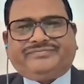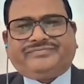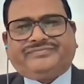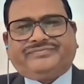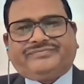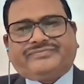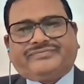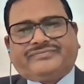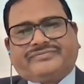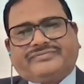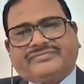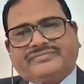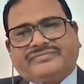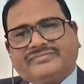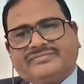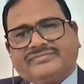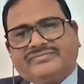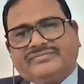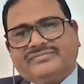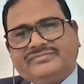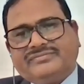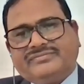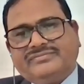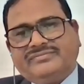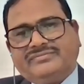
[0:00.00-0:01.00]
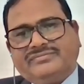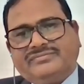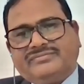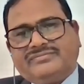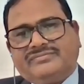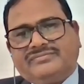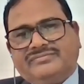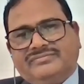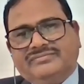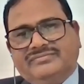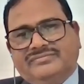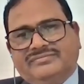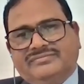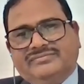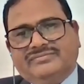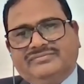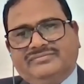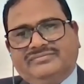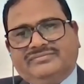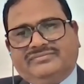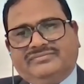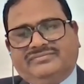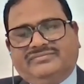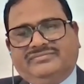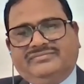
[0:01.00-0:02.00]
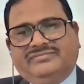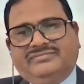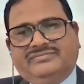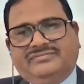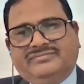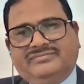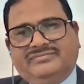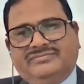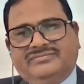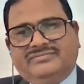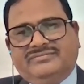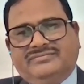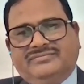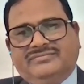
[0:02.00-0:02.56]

(no one is talking)